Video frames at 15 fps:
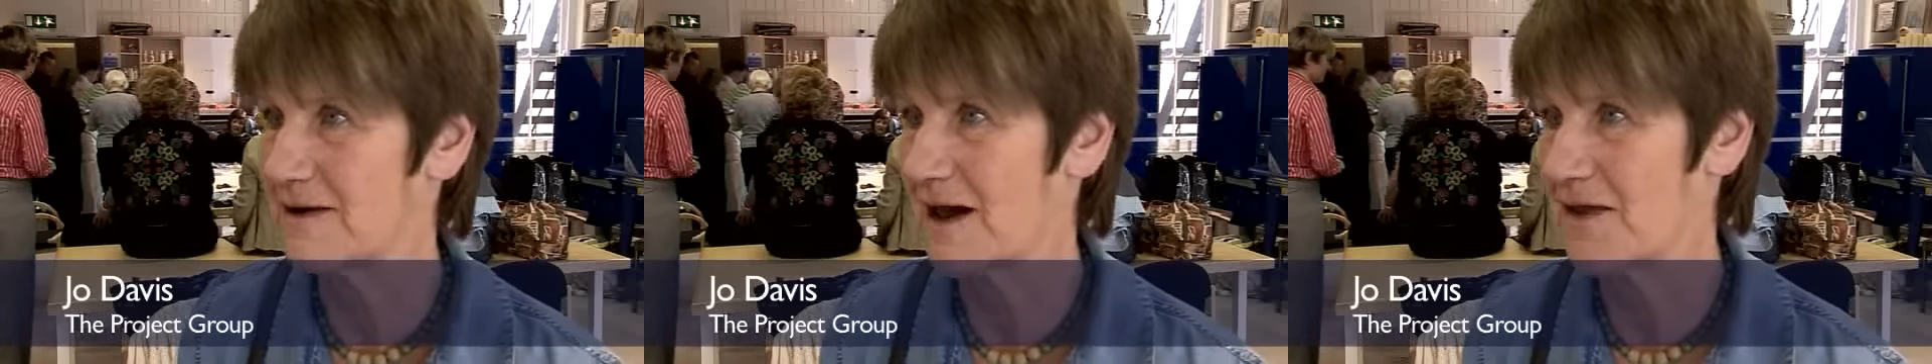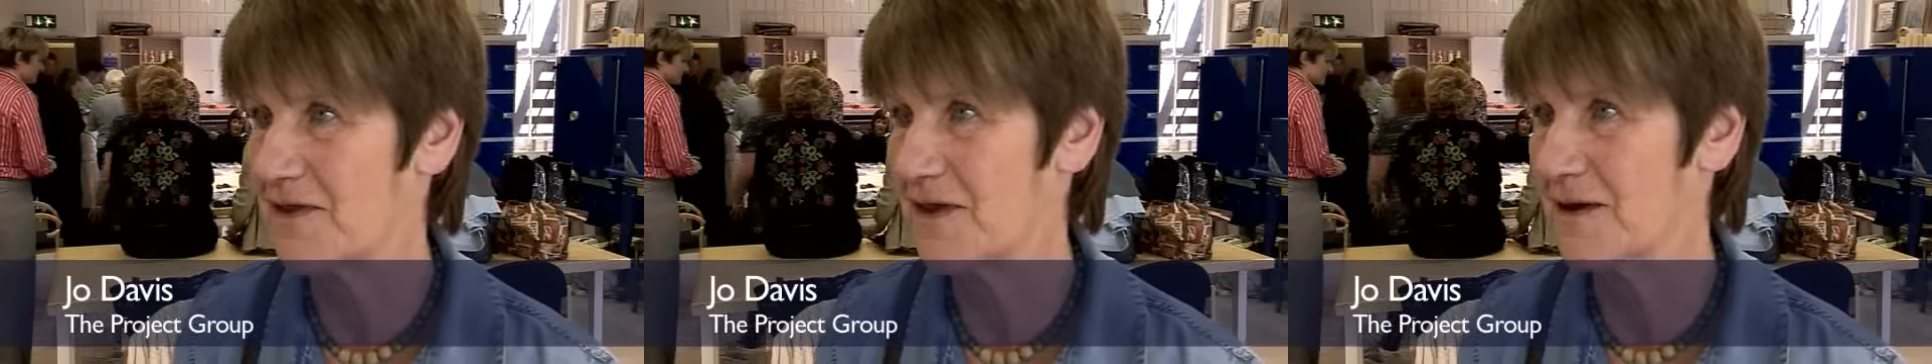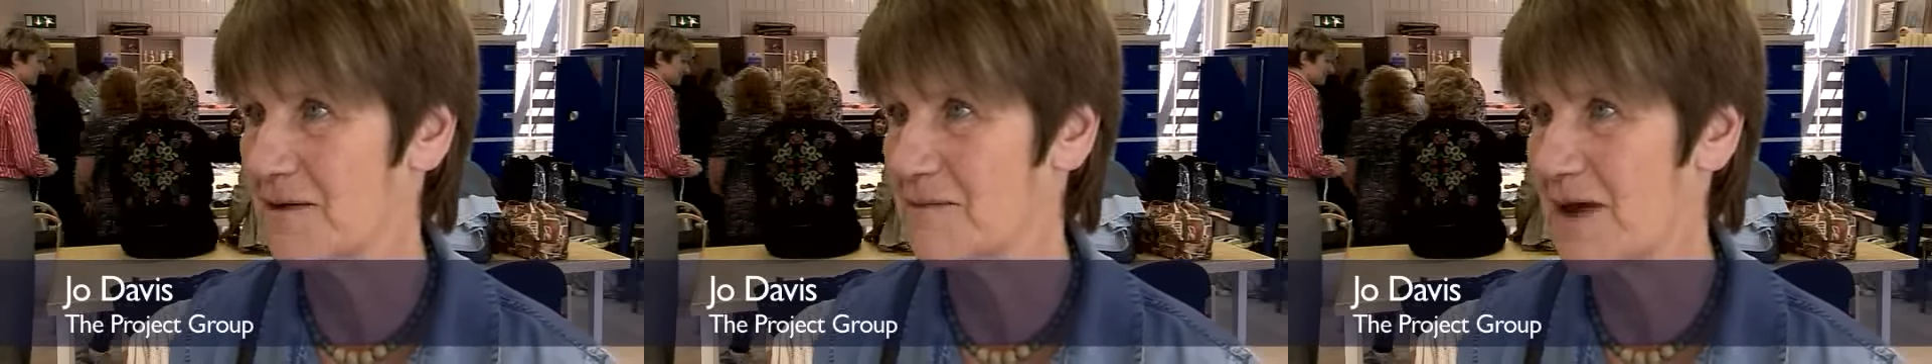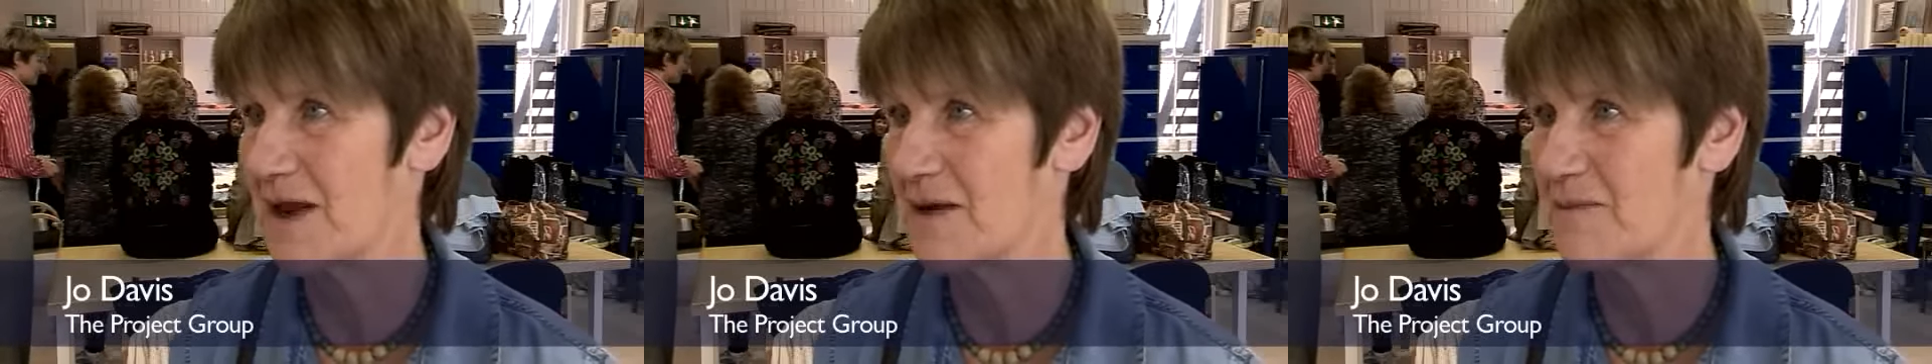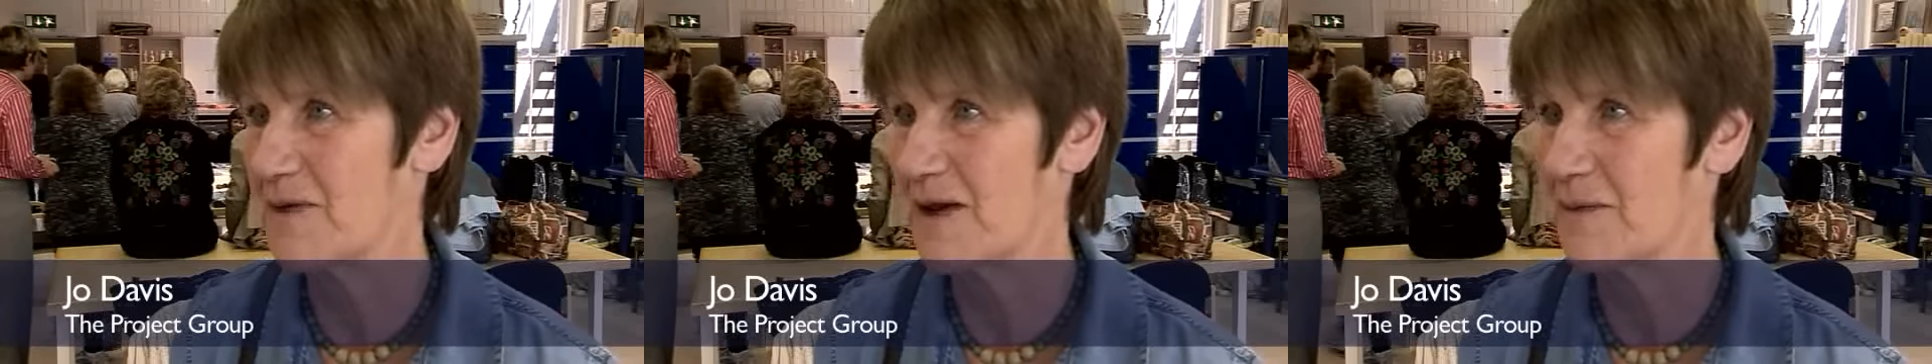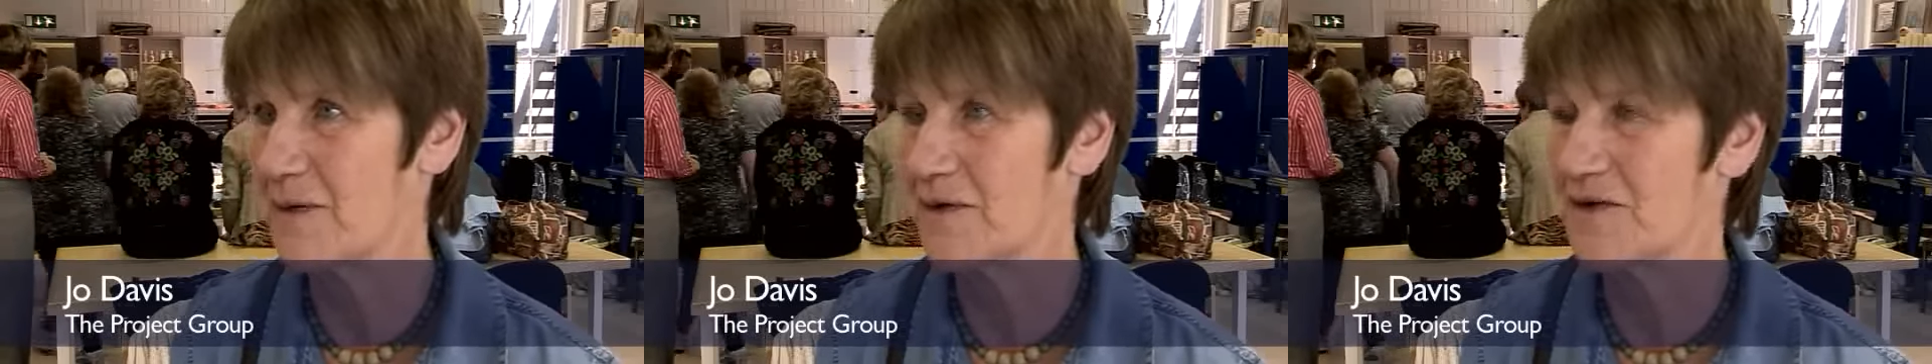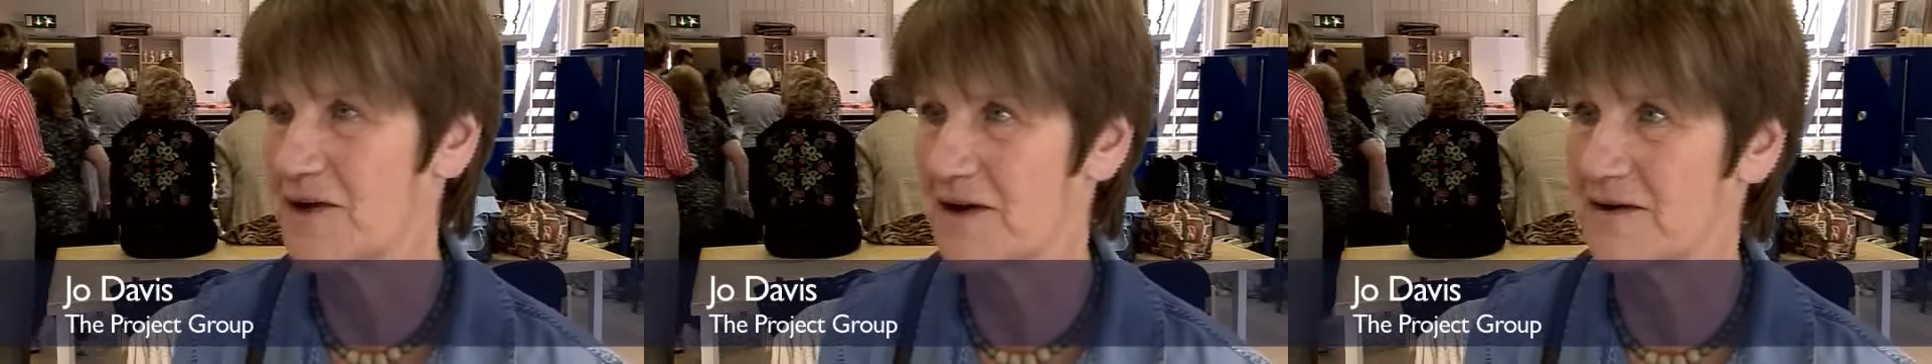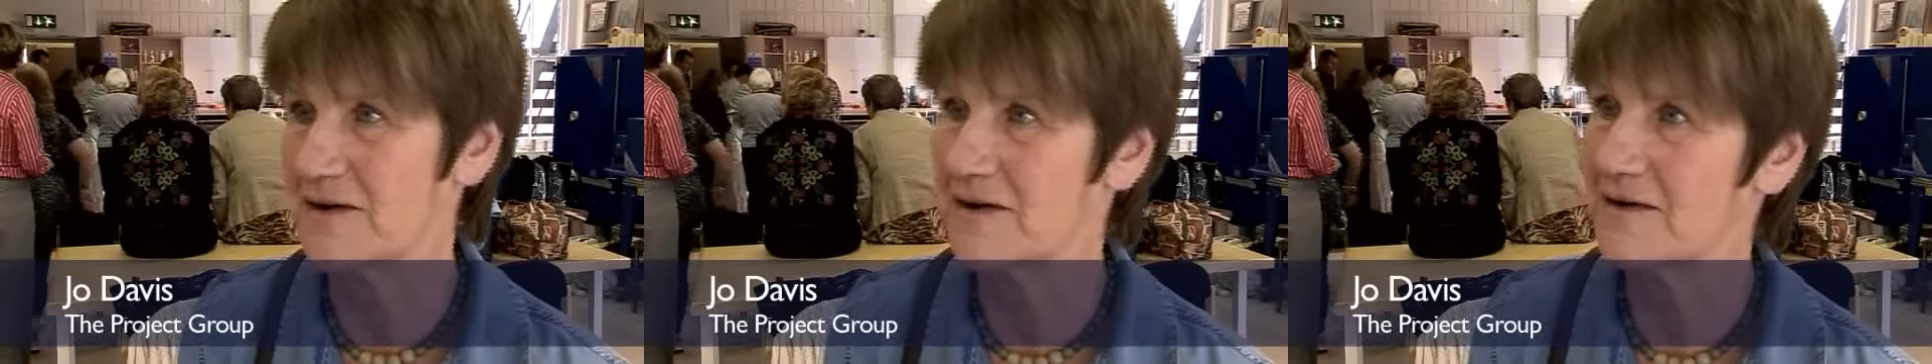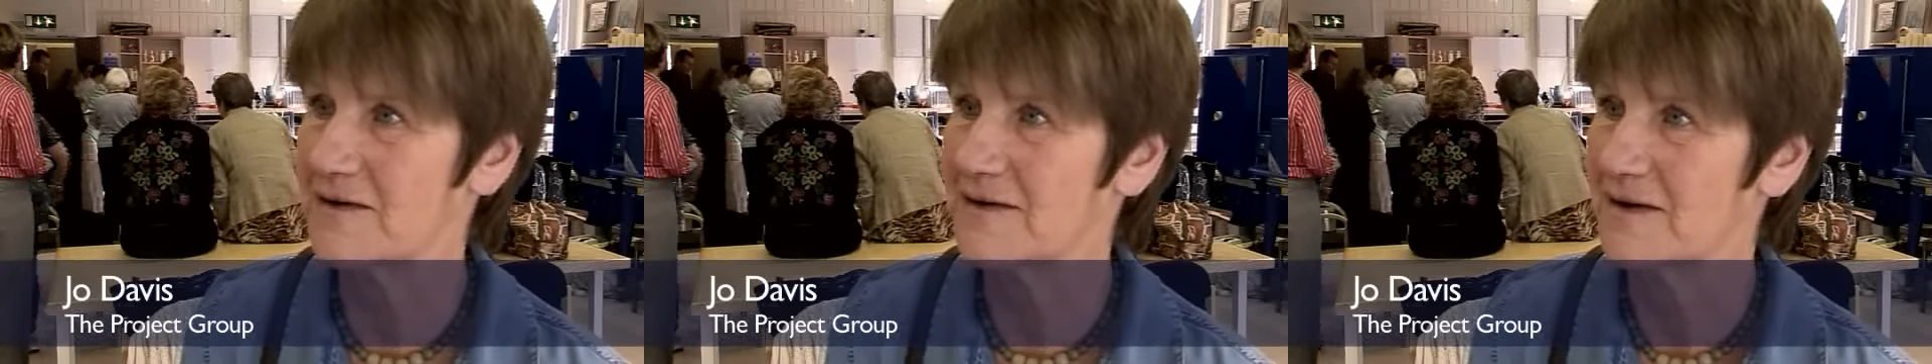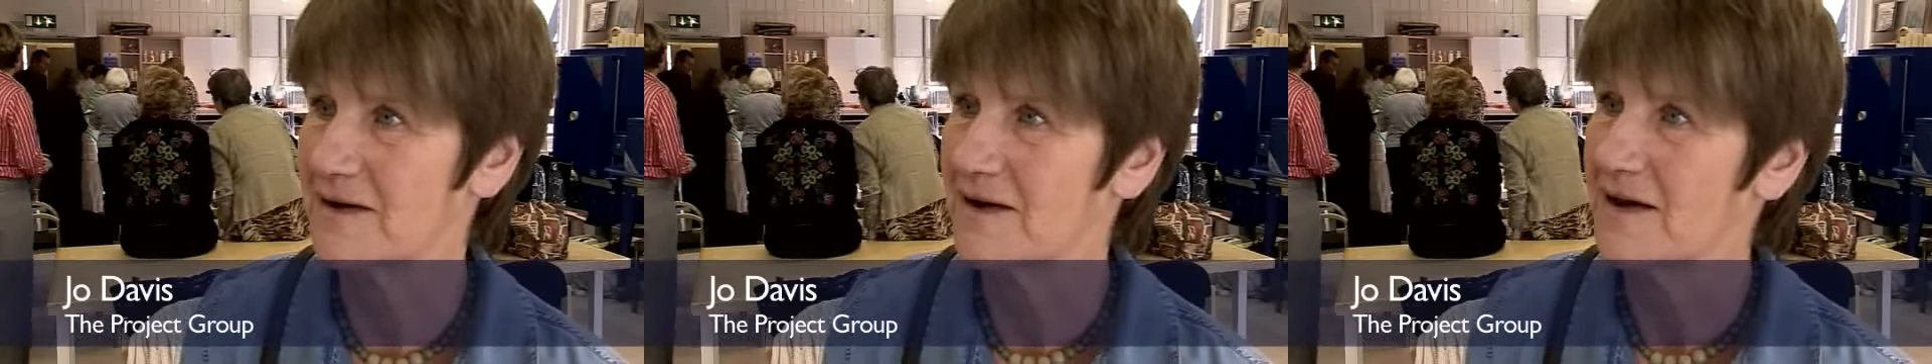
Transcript: I think many people didn't